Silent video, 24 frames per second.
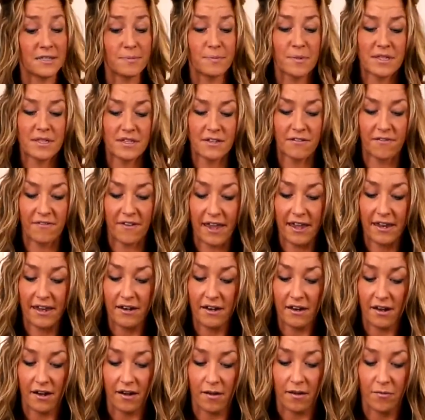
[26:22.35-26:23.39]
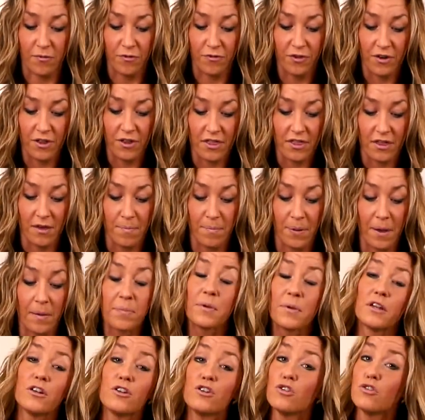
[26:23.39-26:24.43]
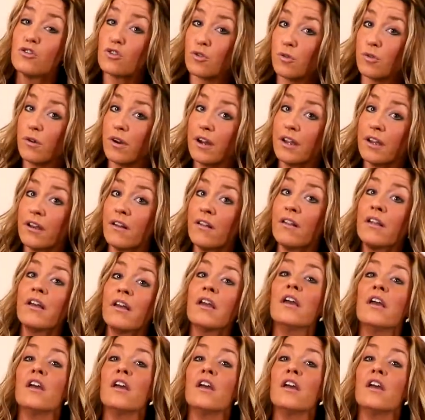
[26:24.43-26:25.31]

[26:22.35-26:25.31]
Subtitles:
month's event for the pumpkin tutorial,